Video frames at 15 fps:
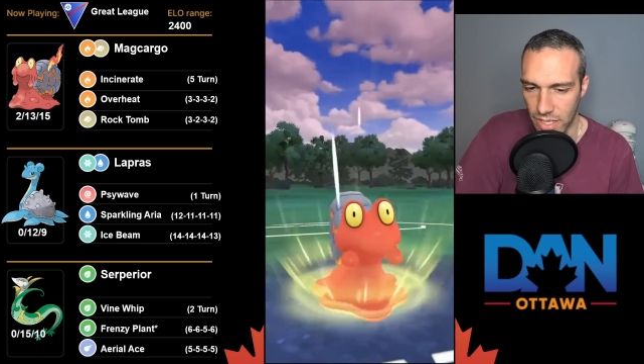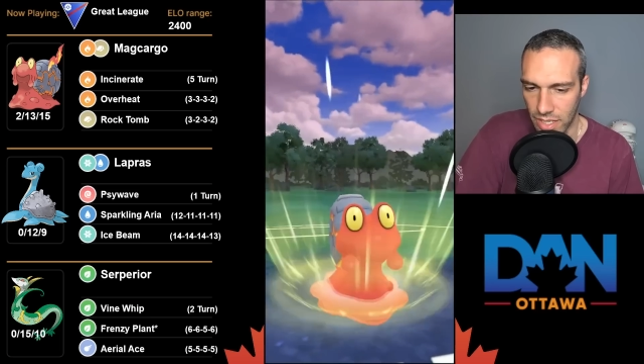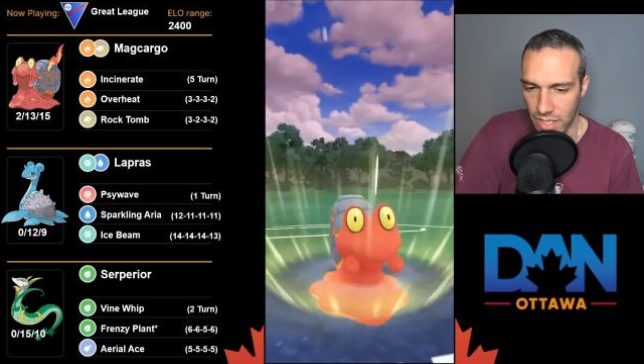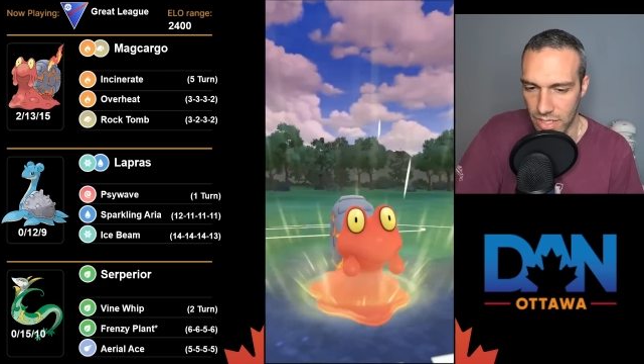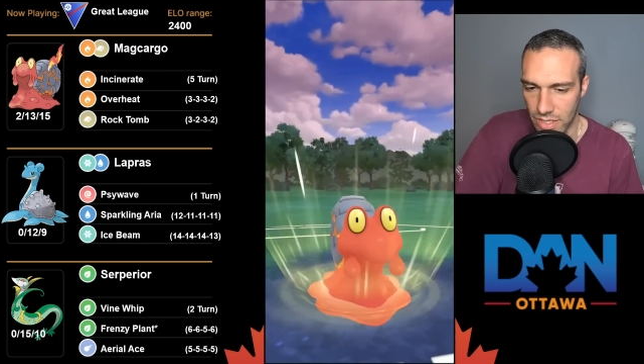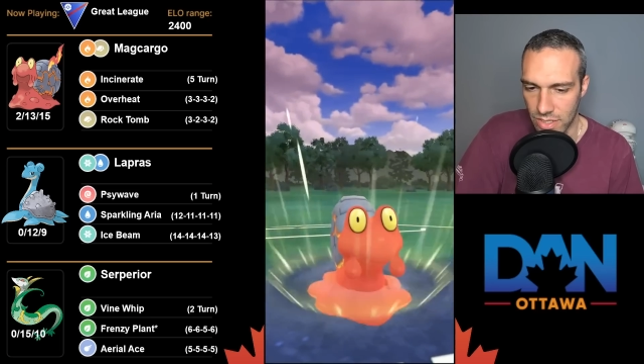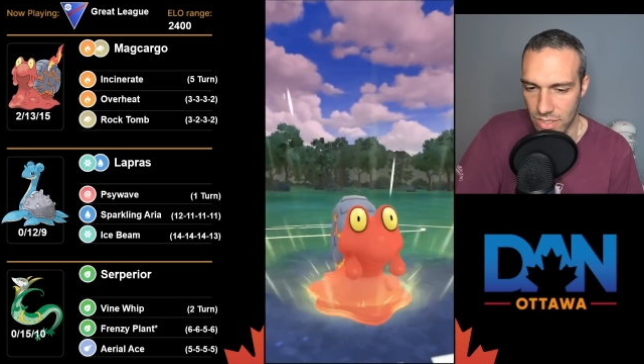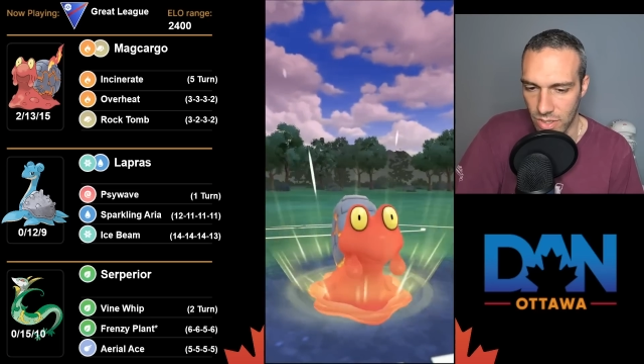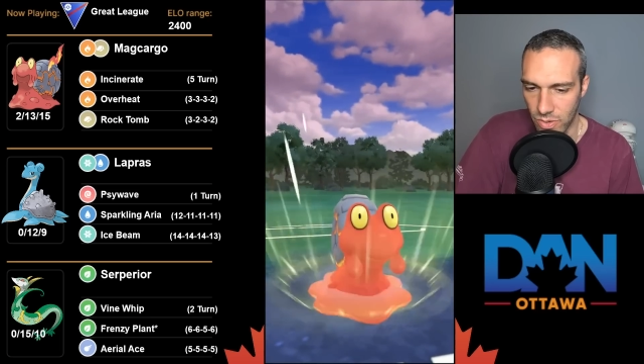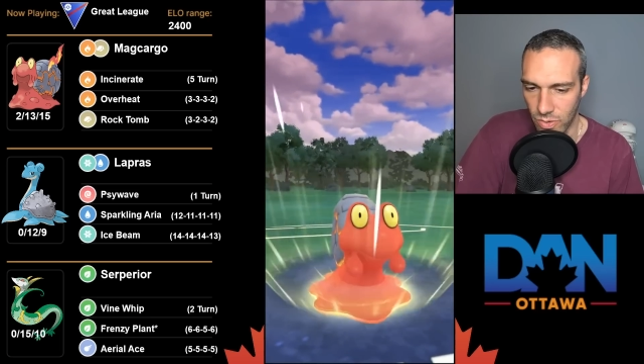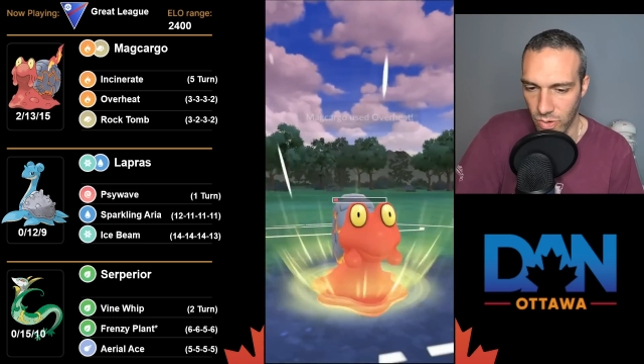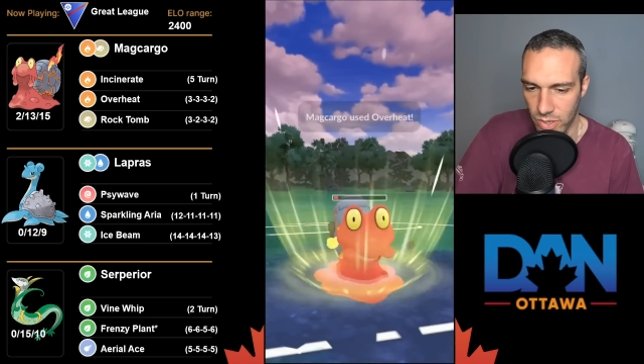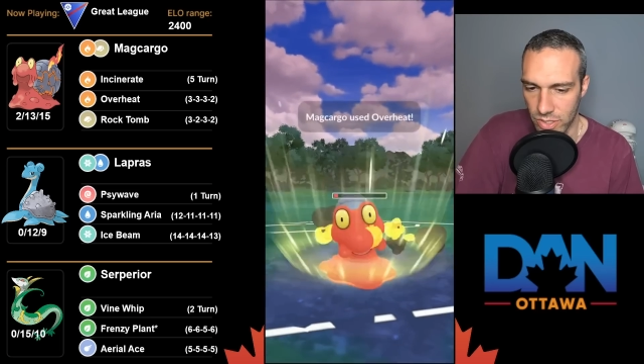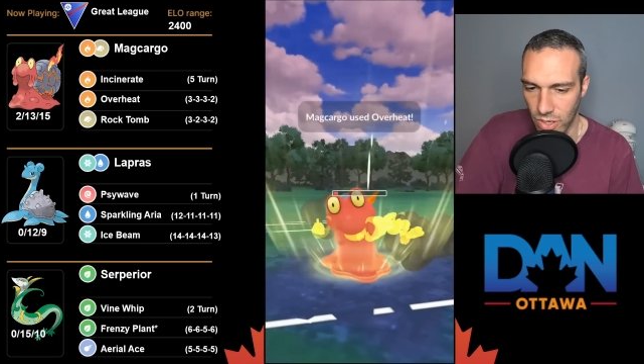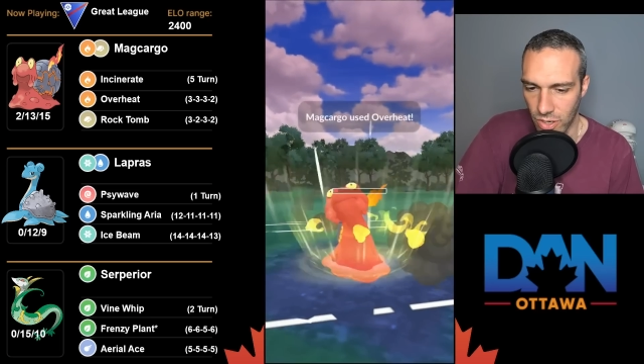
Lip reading: So going to